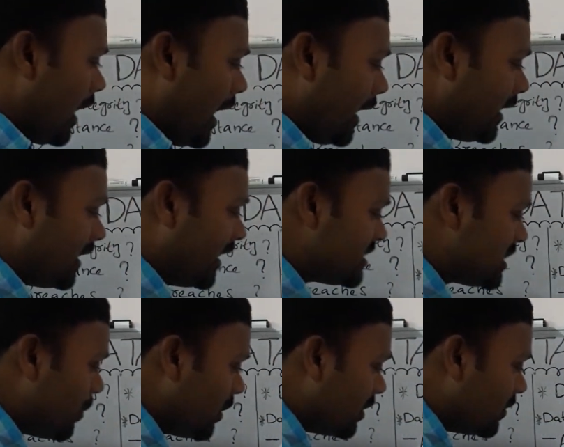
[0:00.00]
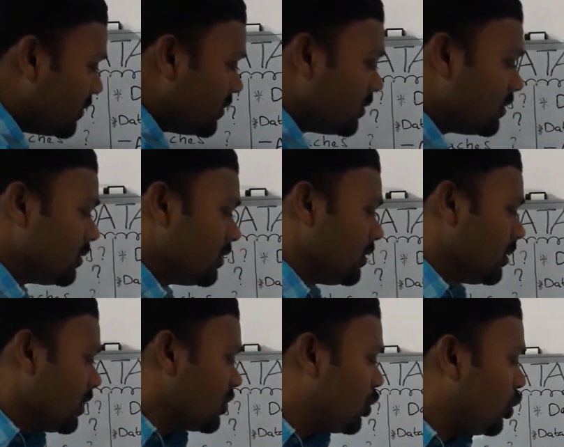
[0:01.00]
And the legible,
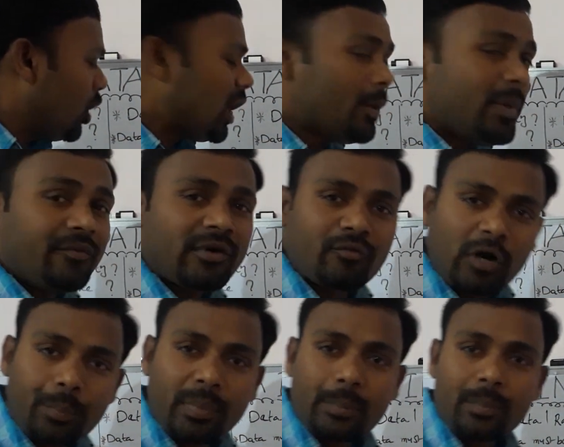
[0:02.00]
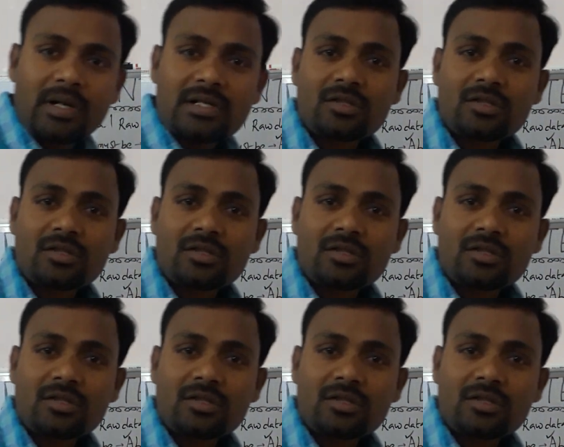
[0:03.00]
the document for what purpose?